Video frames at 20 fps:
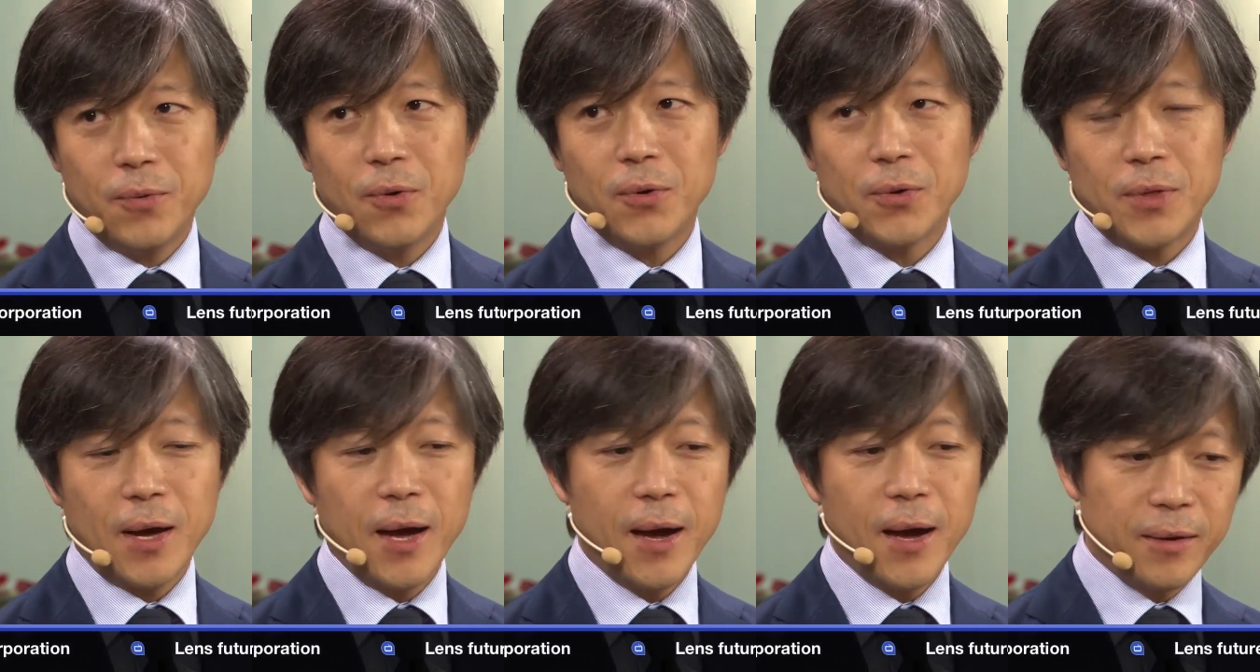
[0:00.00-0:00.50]

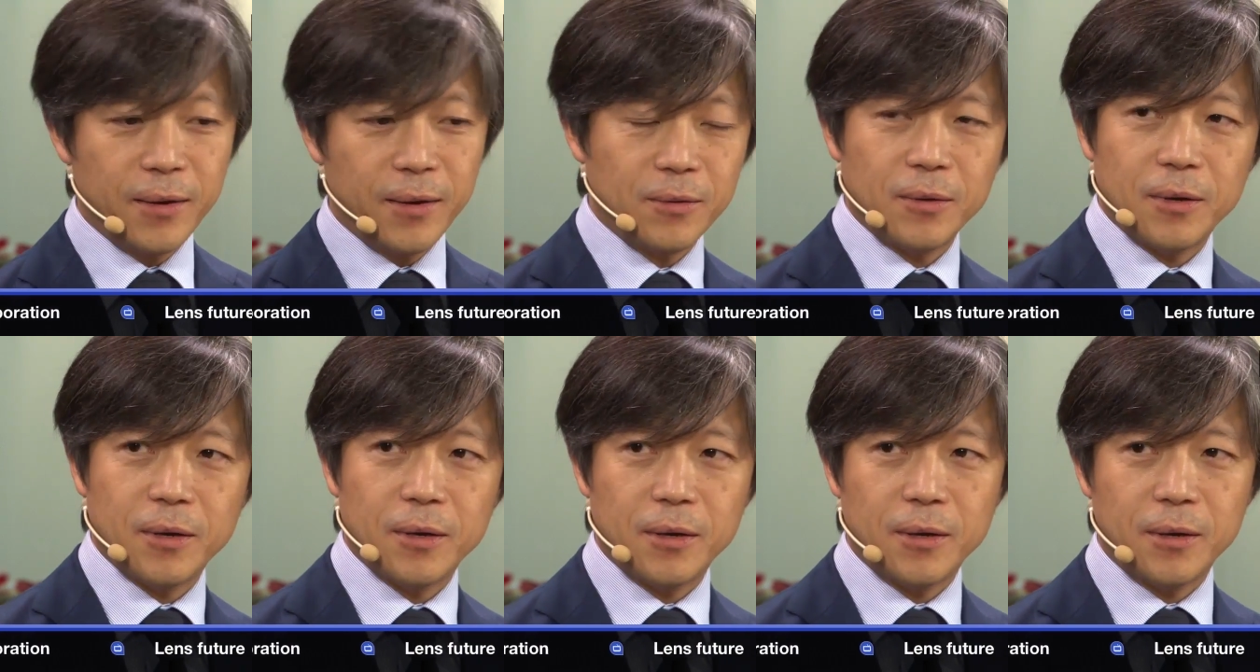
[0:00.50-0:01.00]
for the
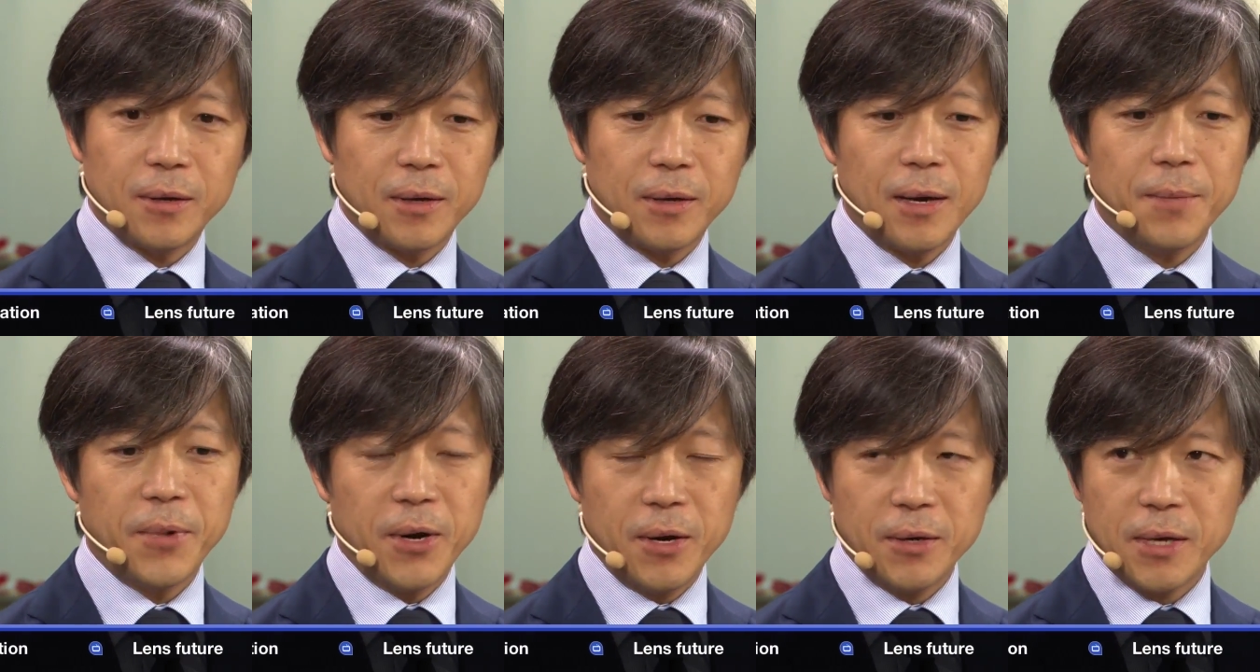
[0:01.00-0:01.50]
high-end
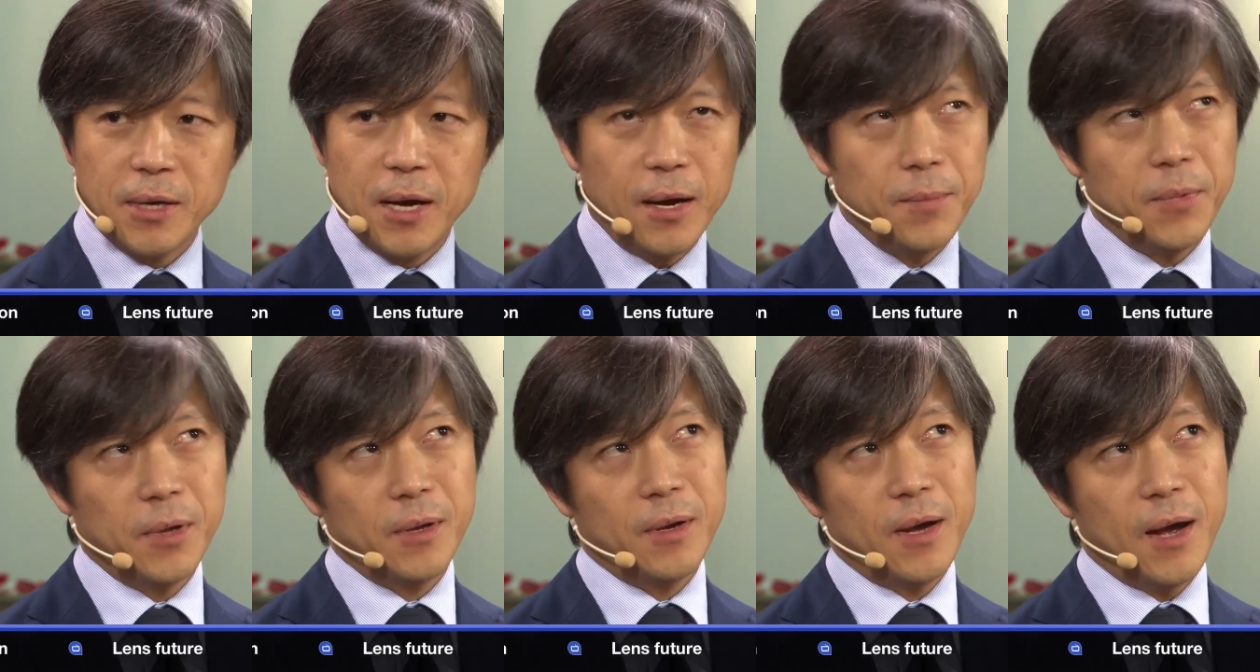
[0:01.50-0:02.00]

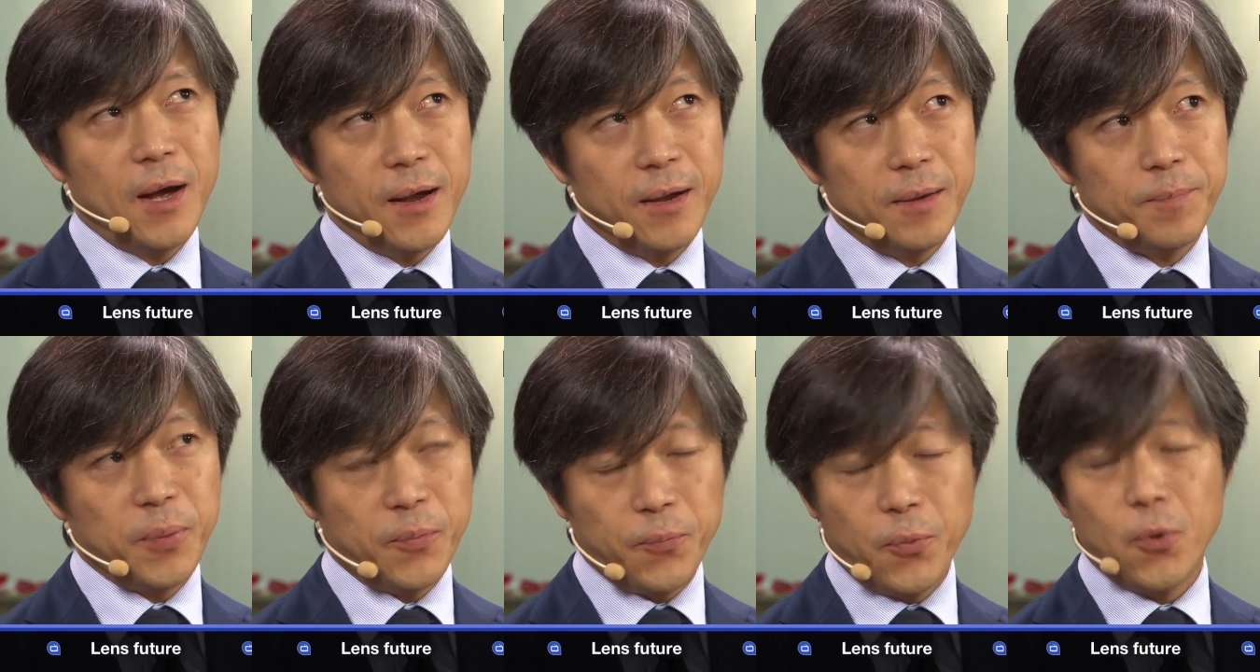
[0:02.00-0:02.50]

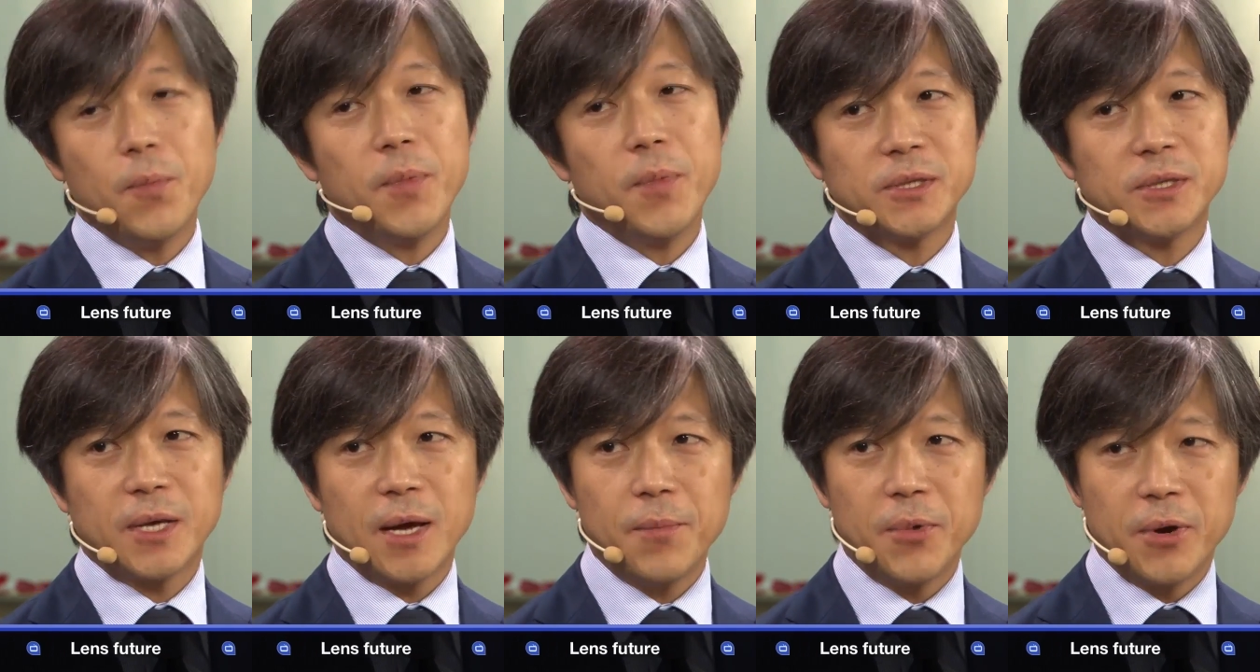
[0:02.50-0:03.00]

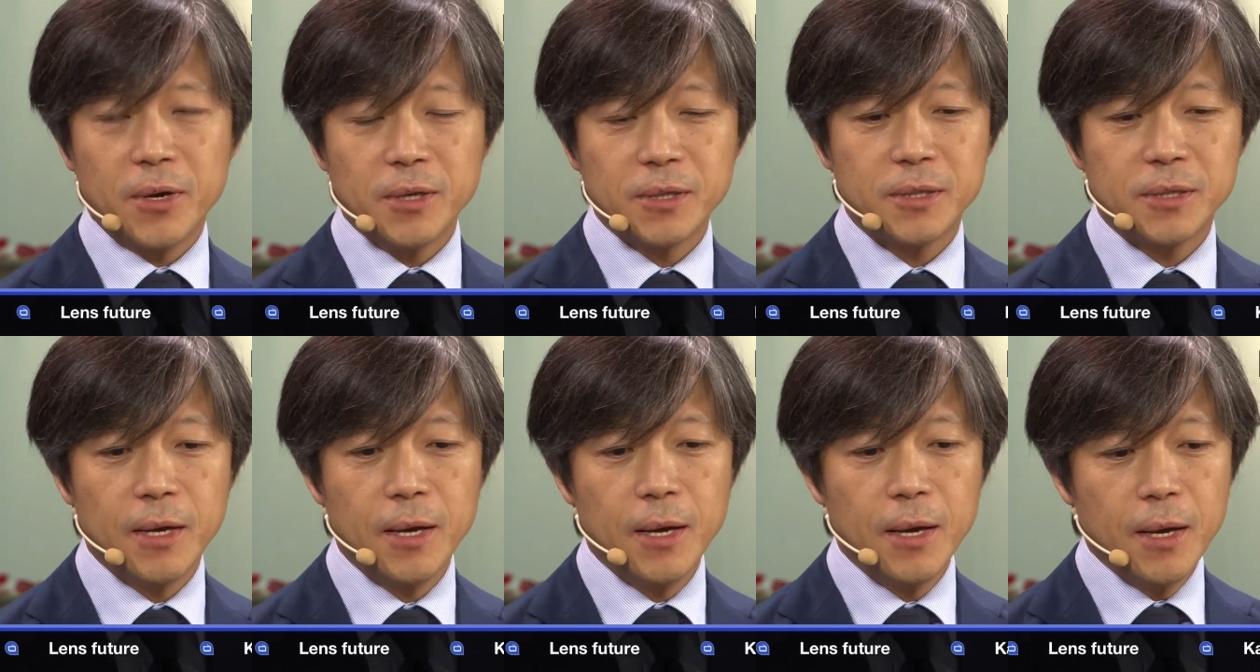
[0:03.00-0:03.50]
high-performance
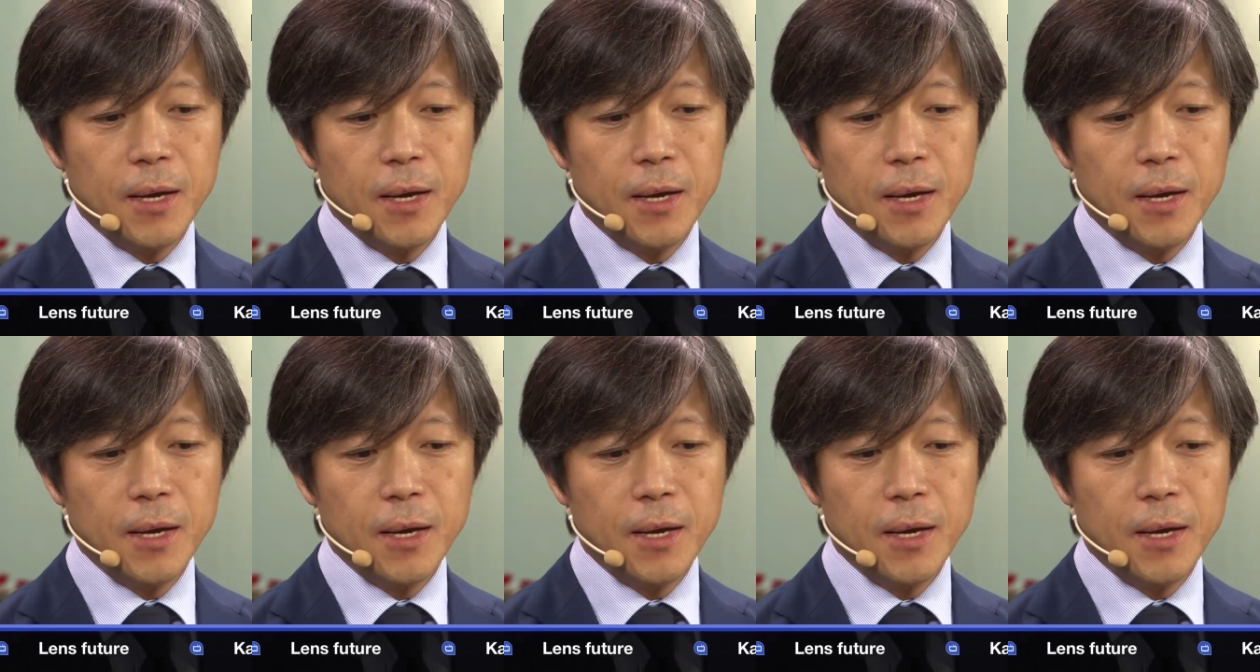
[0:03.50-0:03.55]
cameras.